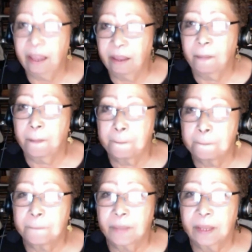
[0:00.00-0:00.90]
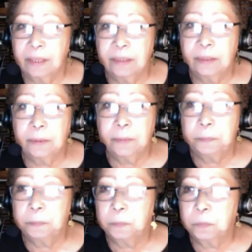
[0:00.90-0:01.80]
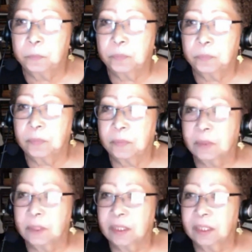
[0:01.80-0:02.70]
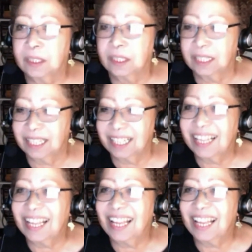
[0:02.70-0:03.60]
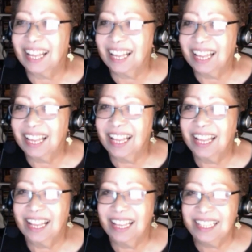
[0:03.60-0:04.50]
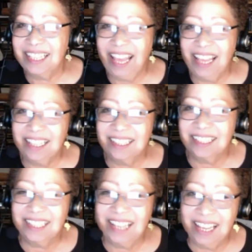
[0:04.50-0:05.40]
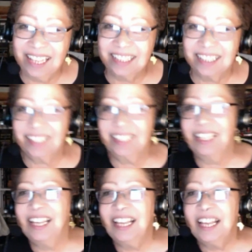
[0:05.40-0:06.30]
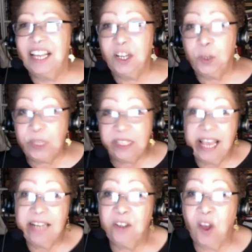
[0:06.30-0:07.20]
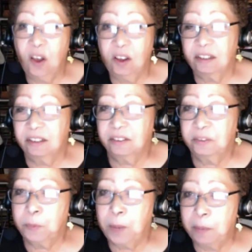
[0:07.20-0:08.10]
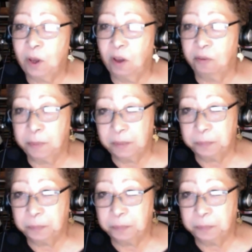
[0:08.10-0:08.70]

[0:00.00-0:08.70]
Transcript: beat poets really dusted off Whitman and brought him back to prominence. Yes. Yes. Louisiana Log for Bob Kaufman.